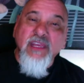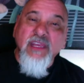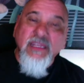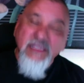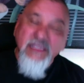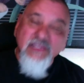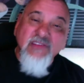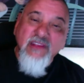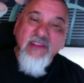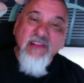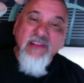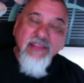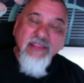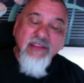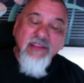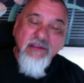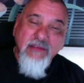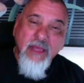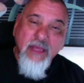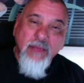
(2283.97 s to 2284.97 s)
He said, let the
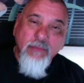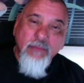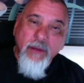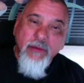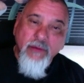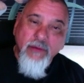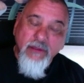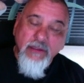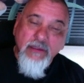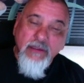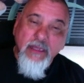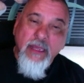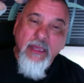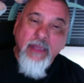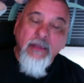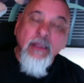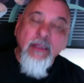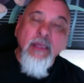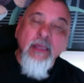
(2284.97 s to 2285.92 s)
dead bury the dead.